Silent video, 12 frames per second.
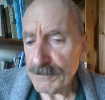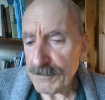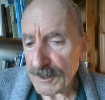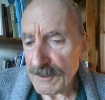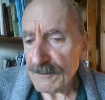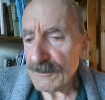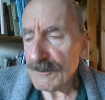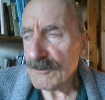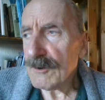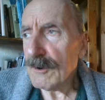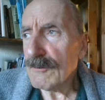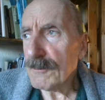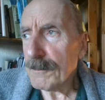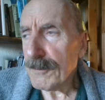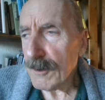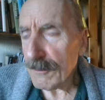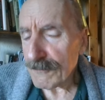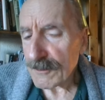piece shows
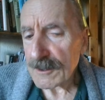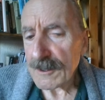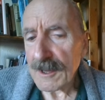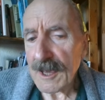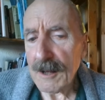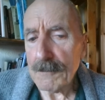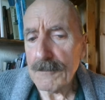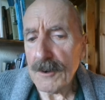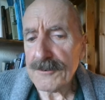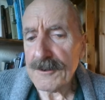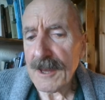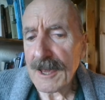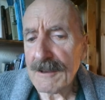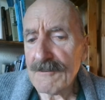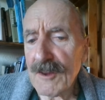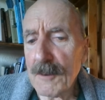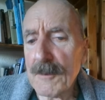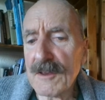perfectly how modern
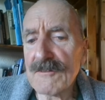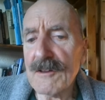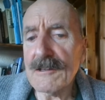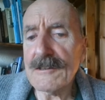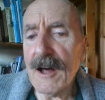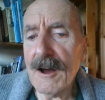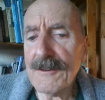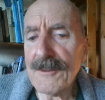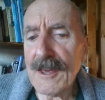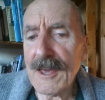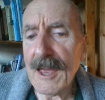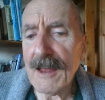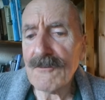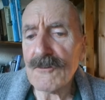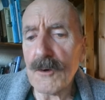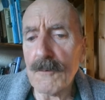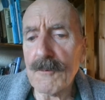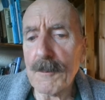academics lie their
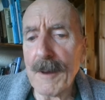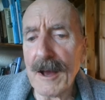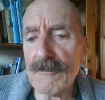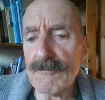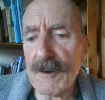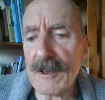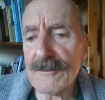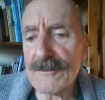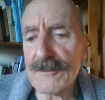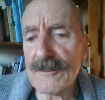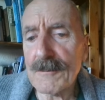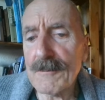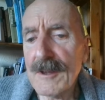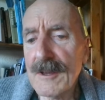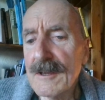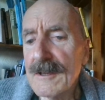heads off about racism